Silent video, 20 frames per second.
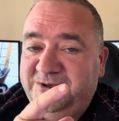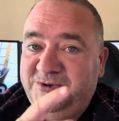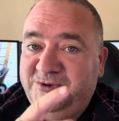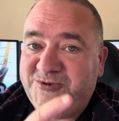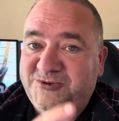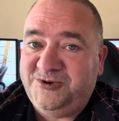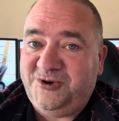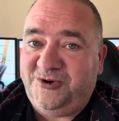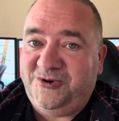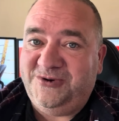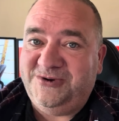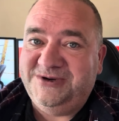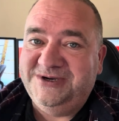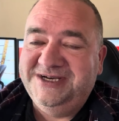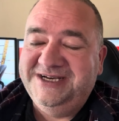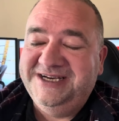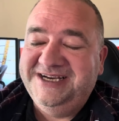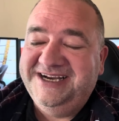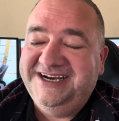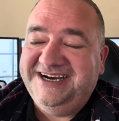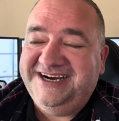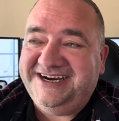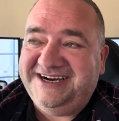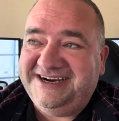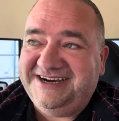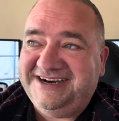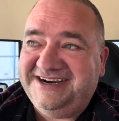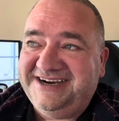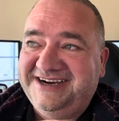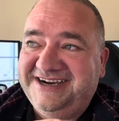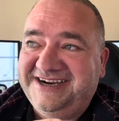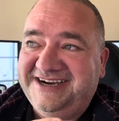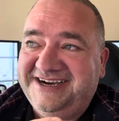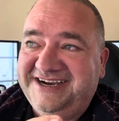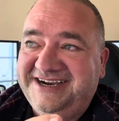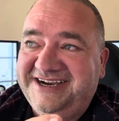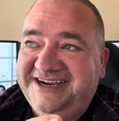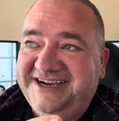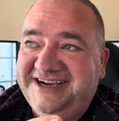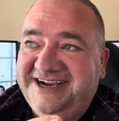or not,
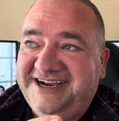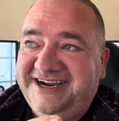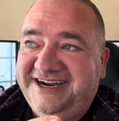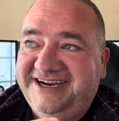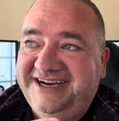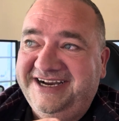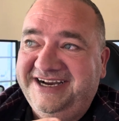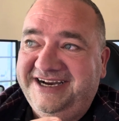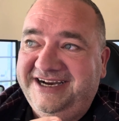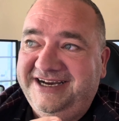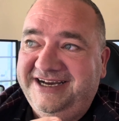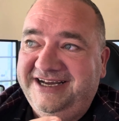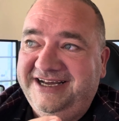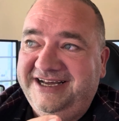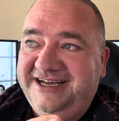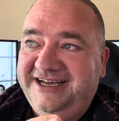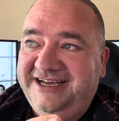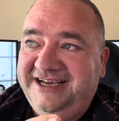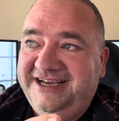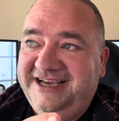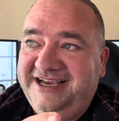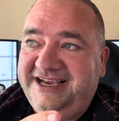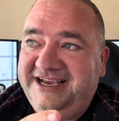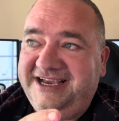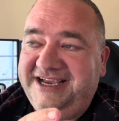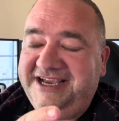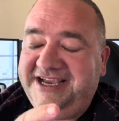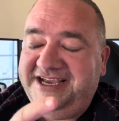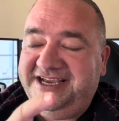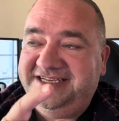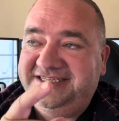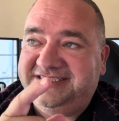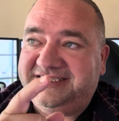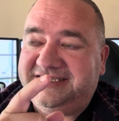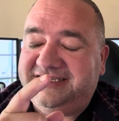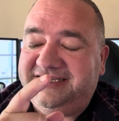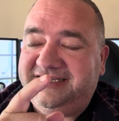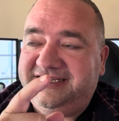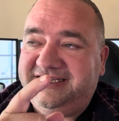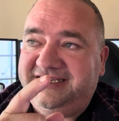uh,
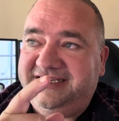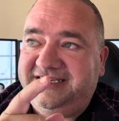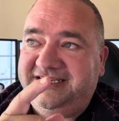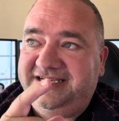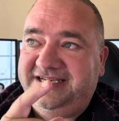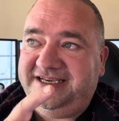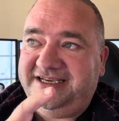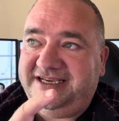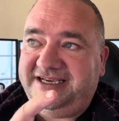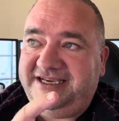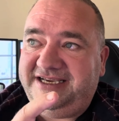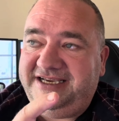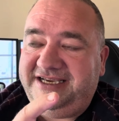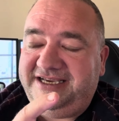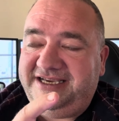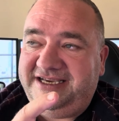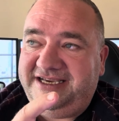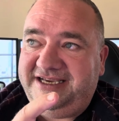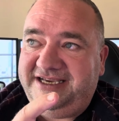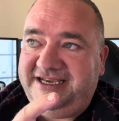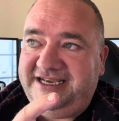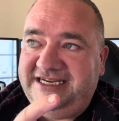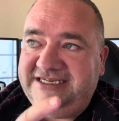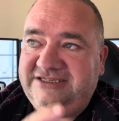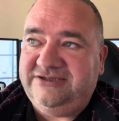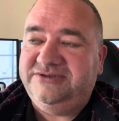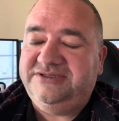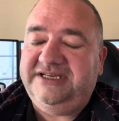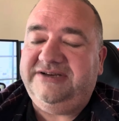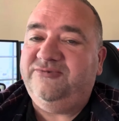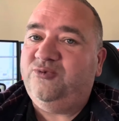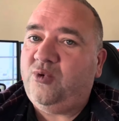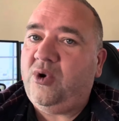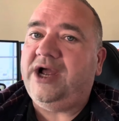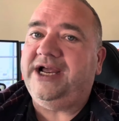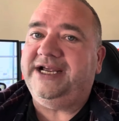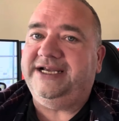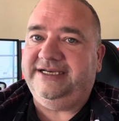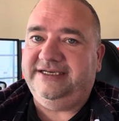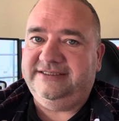is, he does it
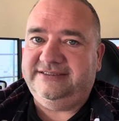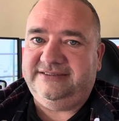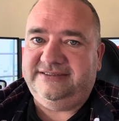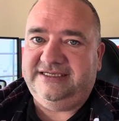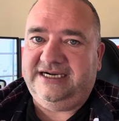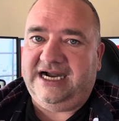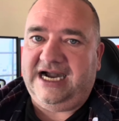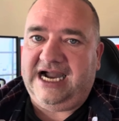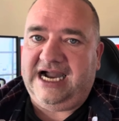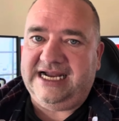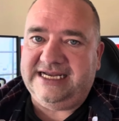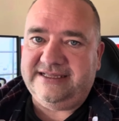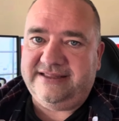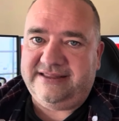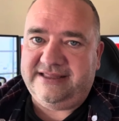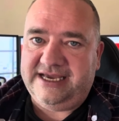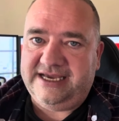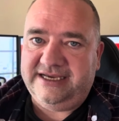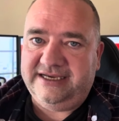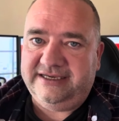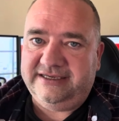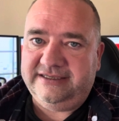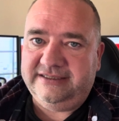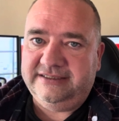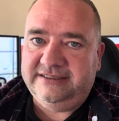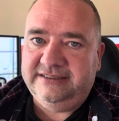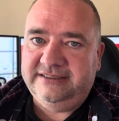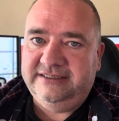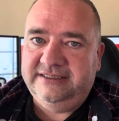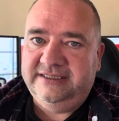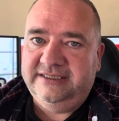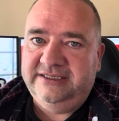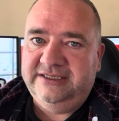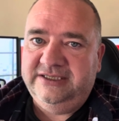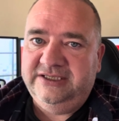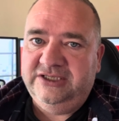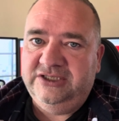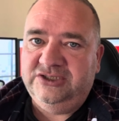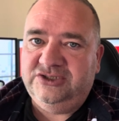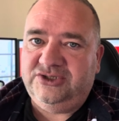right, I think.
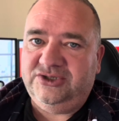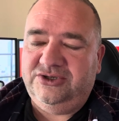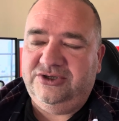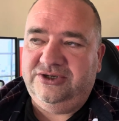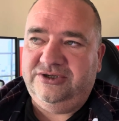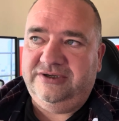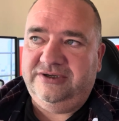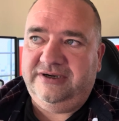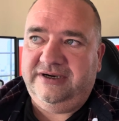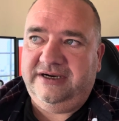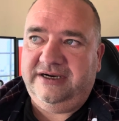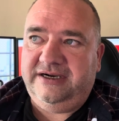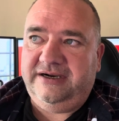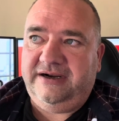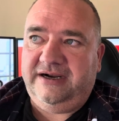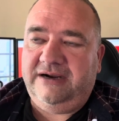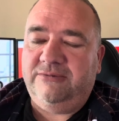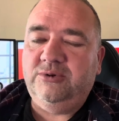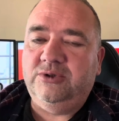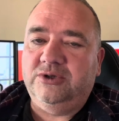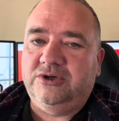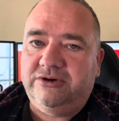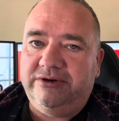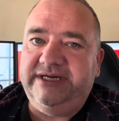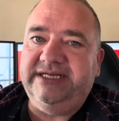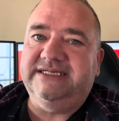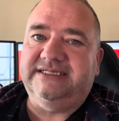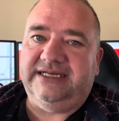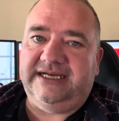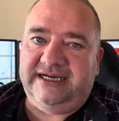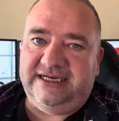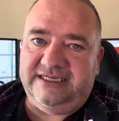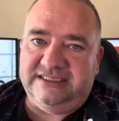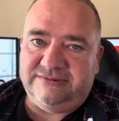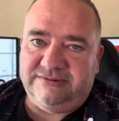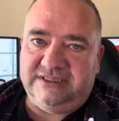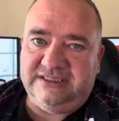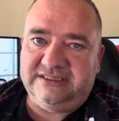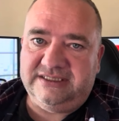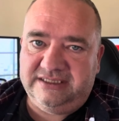So I will criticise
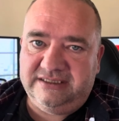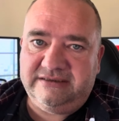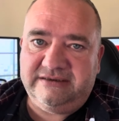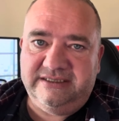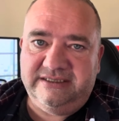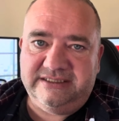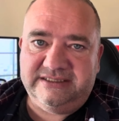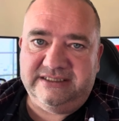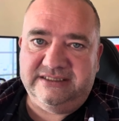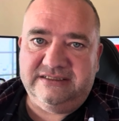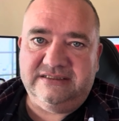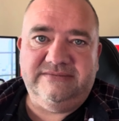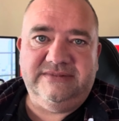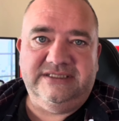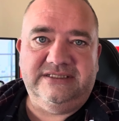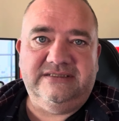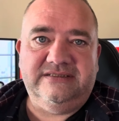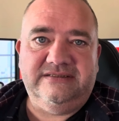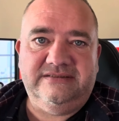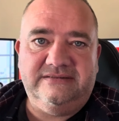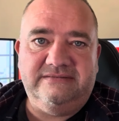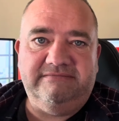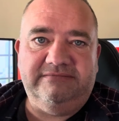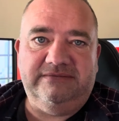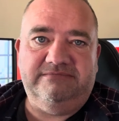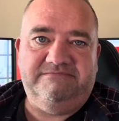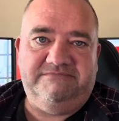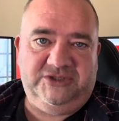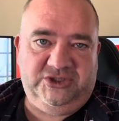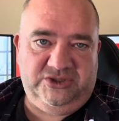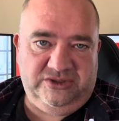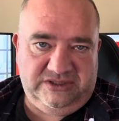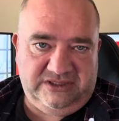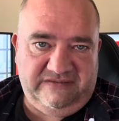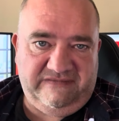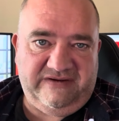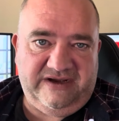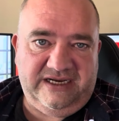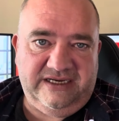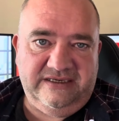when I think criticism is
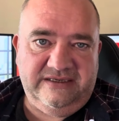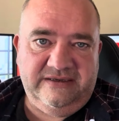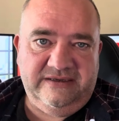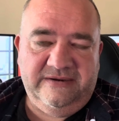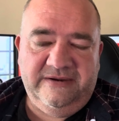justified.